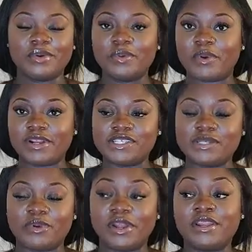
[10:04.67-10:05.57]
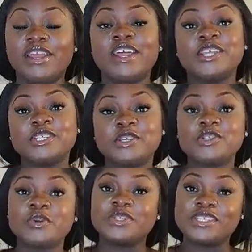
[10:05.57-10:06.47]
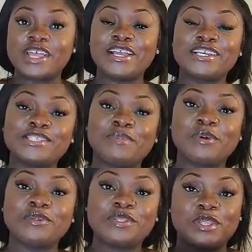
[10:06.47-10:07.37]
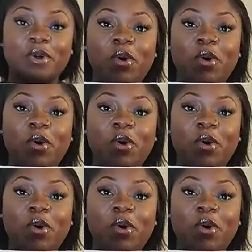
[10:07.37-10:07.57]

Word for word: ooh, pregnancy brain, just so she's not exposed to the